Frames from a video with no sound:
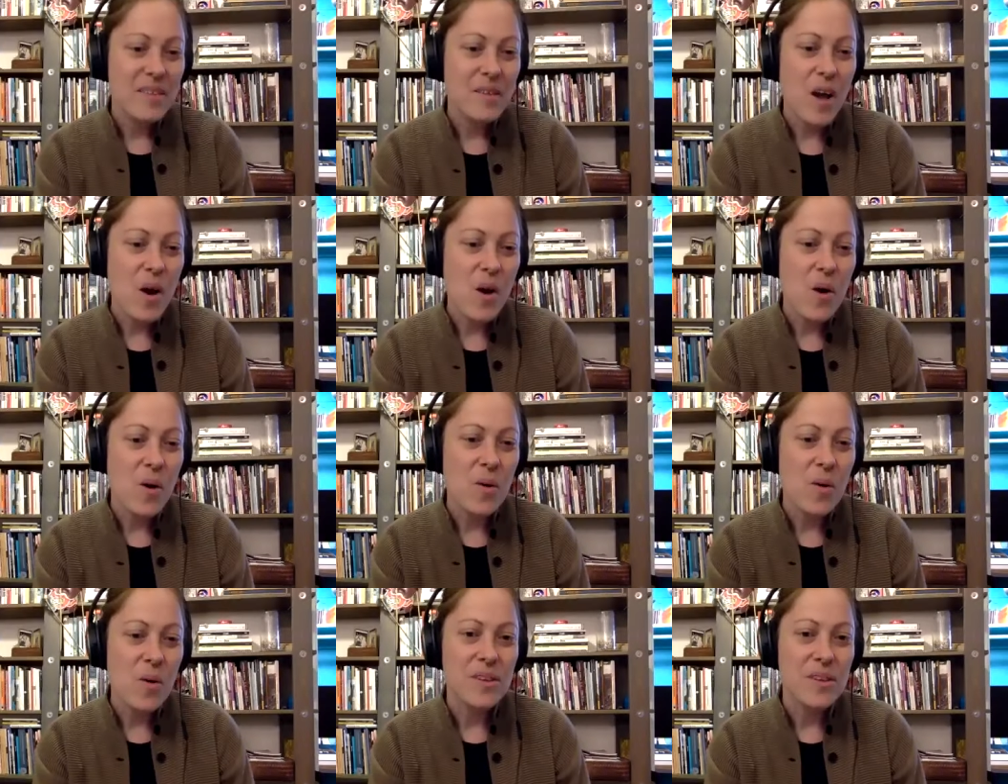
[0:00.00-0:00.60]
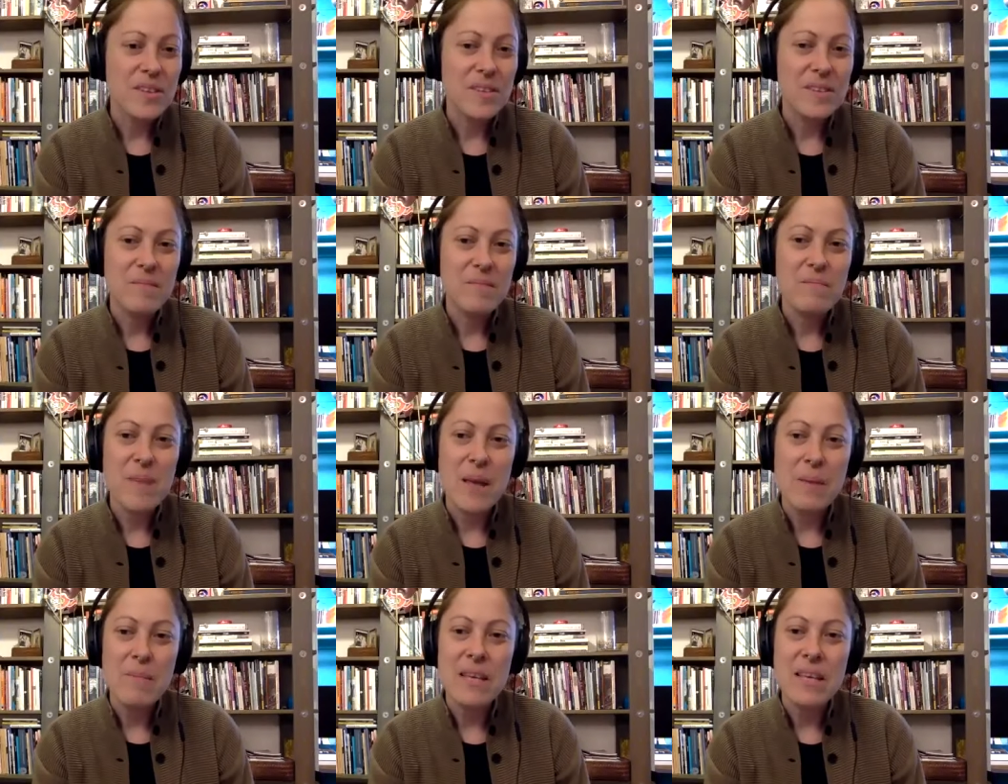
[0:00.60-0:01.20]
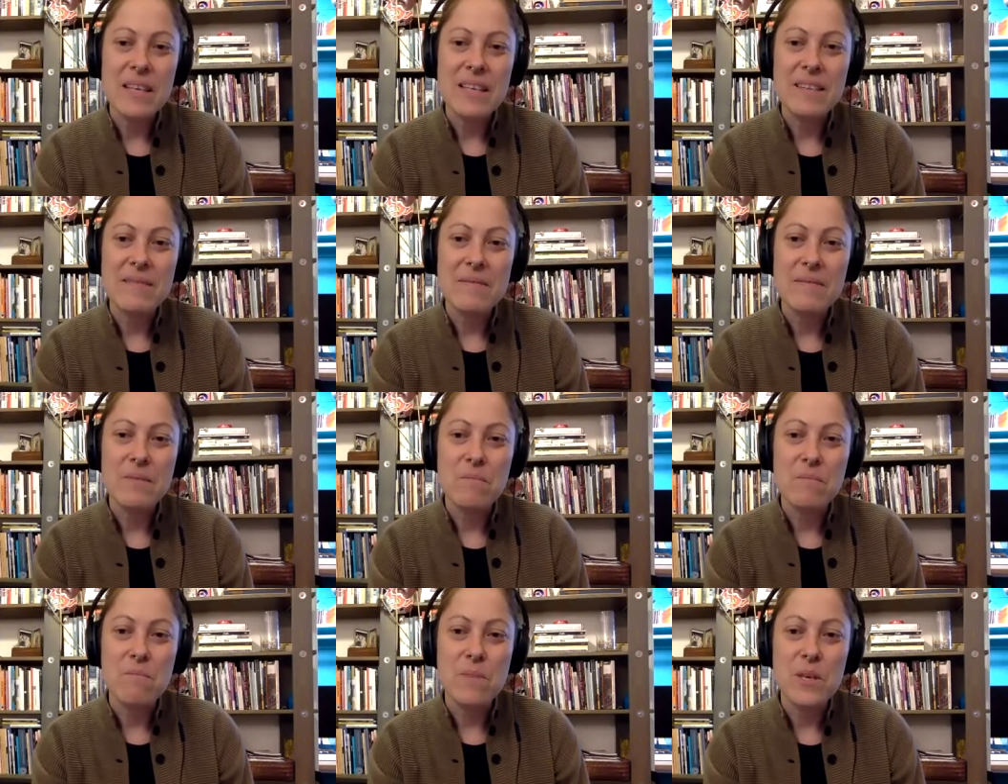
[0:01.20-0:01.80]
oh, maybe
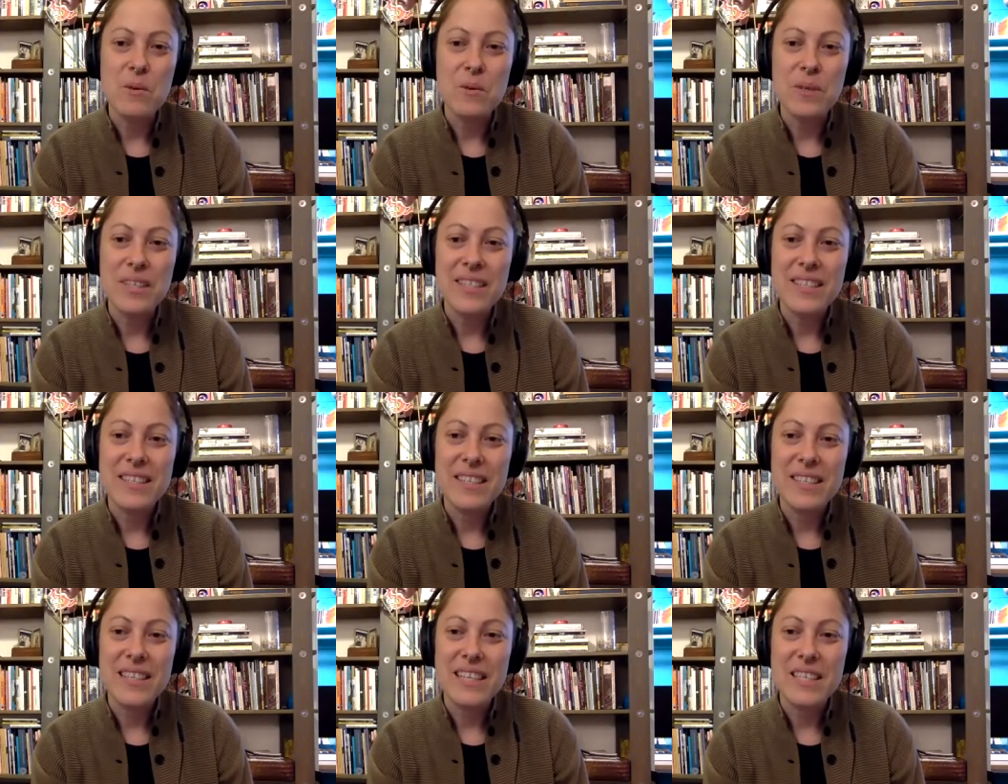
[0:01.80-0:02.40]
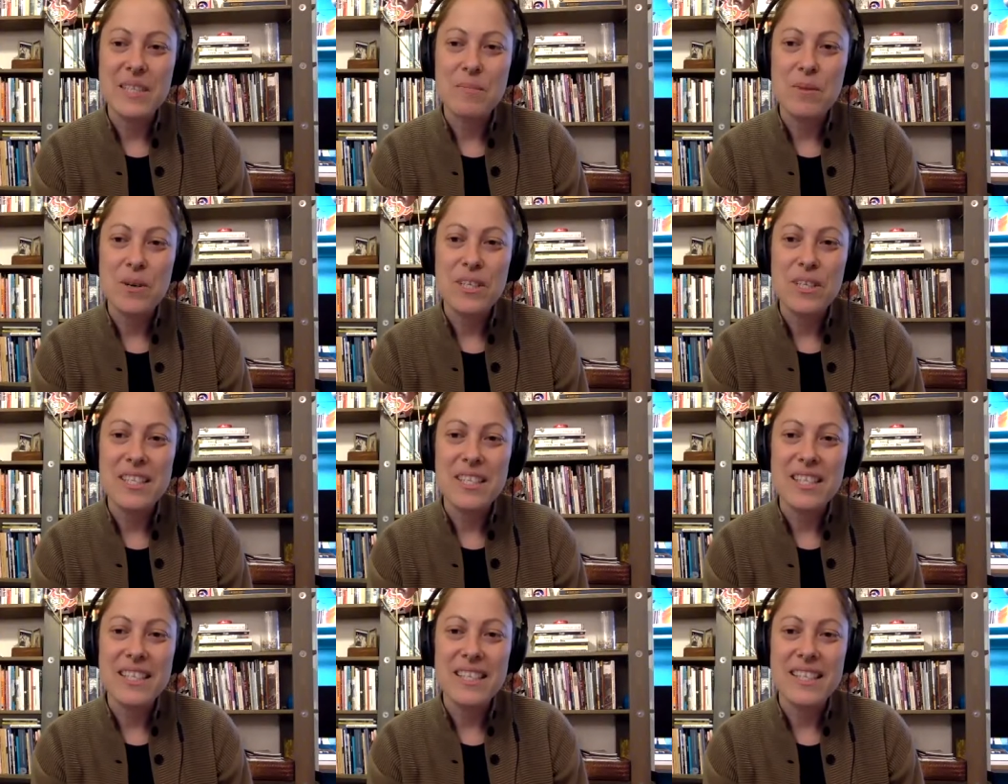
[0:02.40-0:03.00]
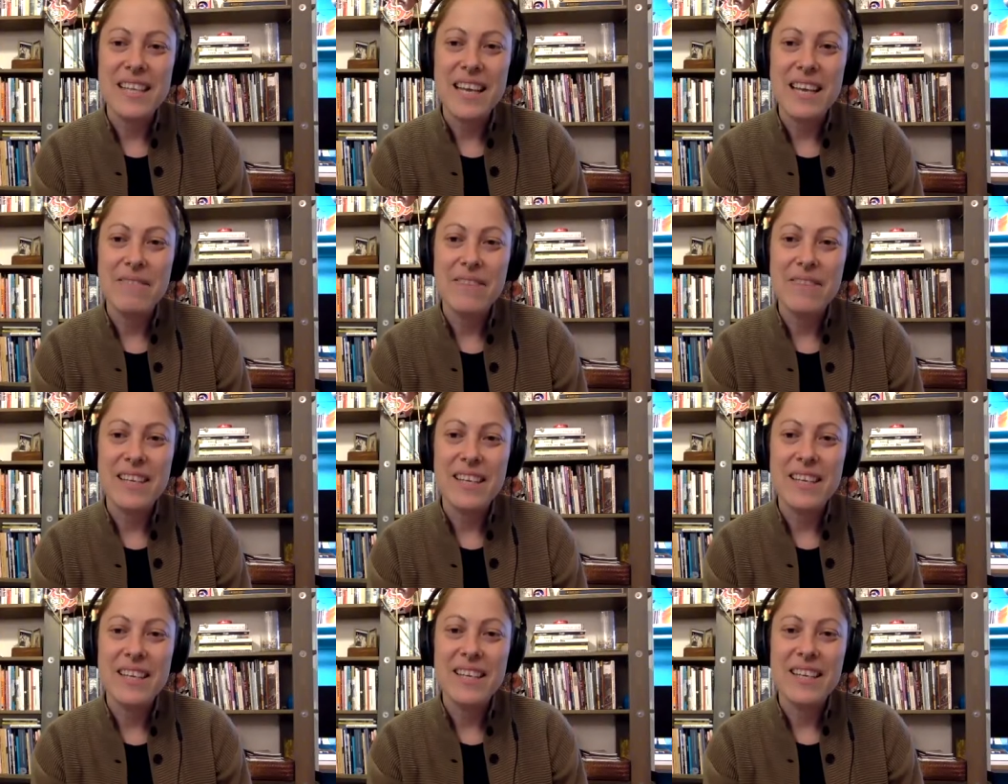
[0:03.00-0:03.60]
mute this person,
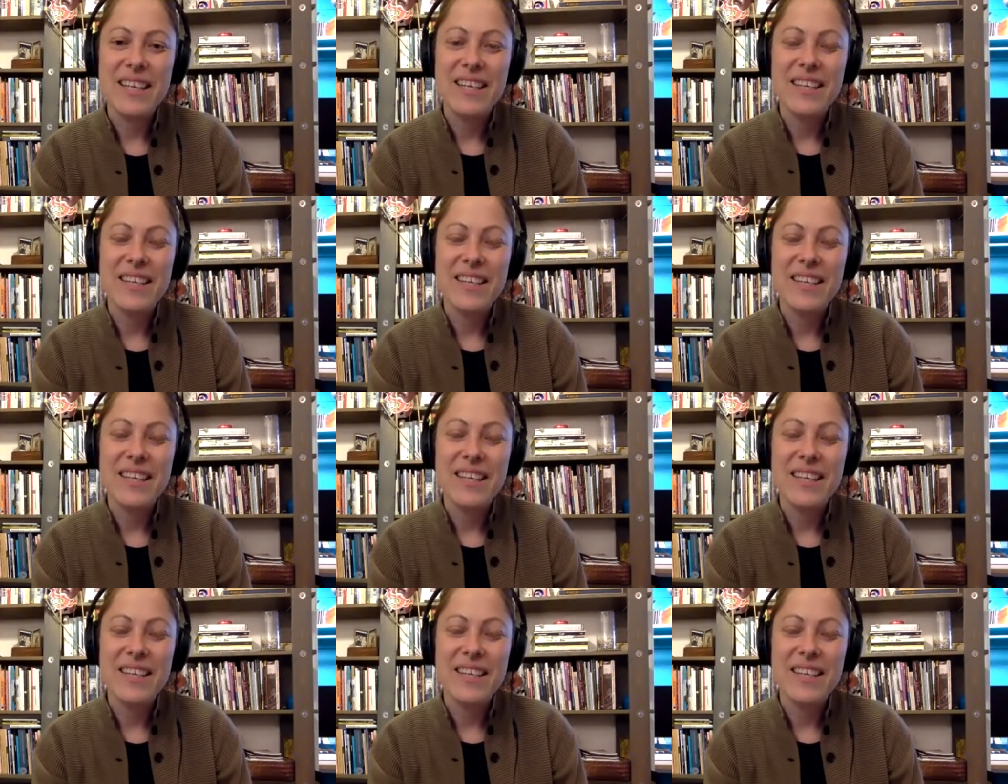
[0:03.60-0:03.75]
David,